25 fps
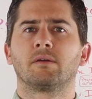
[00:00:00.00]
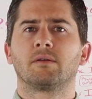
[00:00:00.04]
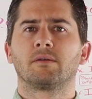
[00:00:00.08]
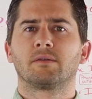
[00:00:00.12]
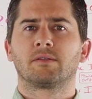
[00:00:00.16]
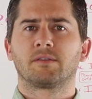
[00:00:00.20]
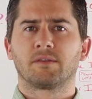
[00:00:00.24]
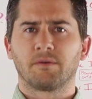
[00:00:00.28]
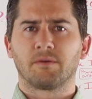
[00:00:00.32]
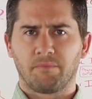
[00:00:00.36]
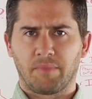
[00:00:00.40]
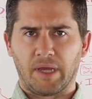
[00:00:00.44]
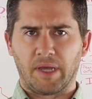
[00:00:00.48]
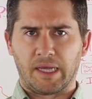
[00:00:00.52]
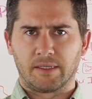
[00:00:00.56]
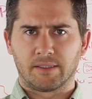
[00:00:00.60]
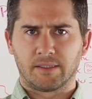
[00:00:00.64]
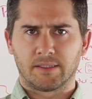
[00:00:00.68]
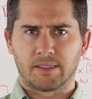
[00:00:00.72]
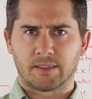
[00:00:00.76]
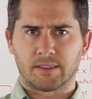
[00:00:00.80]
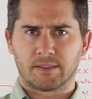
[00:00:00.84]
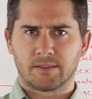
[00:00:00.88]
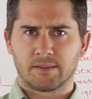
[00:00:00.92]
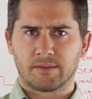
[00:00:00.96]
Some
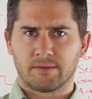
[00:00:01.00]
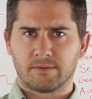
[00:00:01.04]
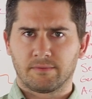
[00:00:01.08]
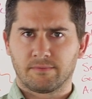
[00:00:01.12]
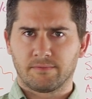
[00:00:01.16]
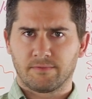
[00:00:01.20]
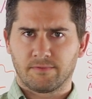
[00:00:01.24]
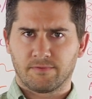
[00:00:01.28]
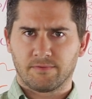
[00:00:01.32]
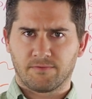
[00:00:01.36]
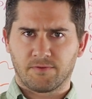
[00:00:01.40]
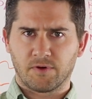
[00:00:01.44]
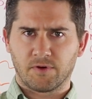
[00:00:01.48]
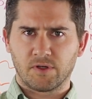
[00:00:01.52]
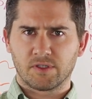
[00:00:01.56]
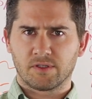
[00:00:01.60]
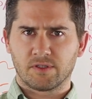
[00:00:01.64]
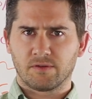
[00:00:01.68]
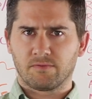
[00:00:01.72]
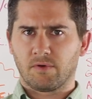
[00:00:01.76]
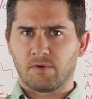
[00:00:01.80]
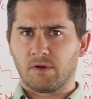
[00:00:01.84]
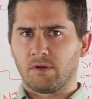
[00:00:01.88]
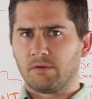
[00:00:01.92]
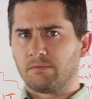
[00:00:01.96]
basics. First
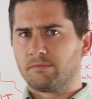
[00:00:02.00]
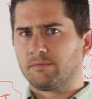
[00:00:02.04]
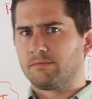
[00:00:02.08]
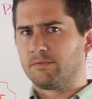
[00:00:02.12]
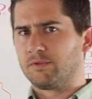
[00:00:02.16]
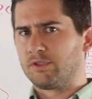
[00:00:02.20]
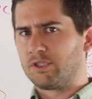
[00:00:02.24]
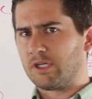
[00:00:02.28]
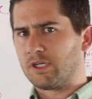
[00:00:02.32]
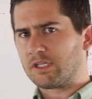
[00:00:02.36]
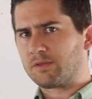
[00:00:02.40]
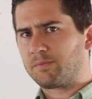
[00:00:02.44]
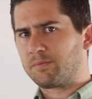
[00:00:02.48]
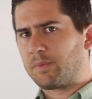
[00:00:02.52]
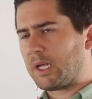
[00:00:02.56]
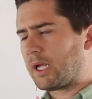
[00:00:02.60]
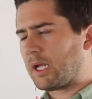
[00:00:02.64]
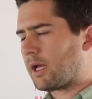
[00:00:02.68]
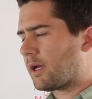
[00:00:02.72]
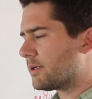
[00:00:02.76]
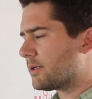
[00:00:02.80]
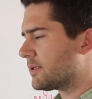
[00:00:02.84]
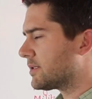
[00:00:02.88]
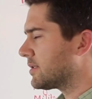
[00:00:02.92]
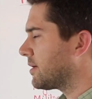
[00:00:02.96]
of all, just
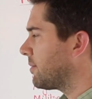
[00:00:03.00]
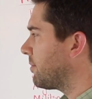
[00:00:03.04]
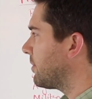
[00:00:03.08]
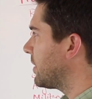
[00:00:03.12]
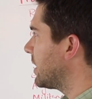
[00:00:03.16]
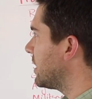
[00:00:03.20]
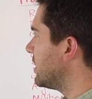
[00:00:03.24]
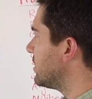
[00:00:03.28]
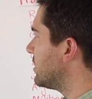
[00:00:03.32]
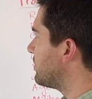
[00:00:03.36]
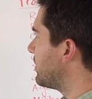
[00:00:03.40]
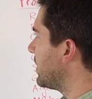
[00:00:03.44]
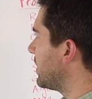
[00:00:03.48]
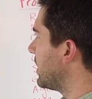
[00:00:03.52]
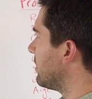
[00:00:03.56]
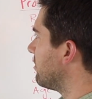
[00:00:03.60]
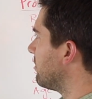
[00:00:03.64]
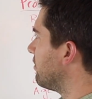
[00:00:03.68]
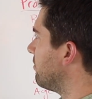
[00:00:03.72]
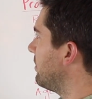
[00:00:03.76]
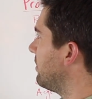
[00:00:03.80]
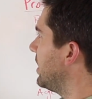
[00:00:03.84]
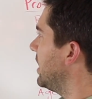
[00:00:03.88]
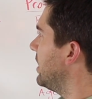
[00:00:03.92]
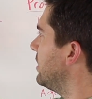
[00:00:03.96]
because somebody is
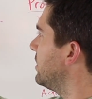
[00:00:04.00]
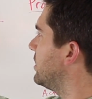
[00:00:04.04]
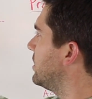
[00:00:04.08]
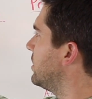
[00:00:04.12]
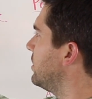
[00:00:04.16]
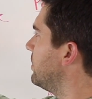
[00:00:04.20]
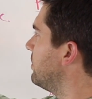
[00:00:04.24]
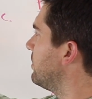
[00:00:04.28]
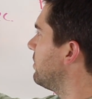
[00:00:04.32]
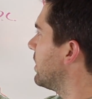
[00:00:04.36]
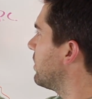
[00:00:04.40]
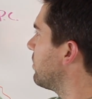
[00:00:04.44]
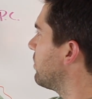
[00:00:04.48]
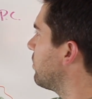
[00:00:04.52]
being mean to you at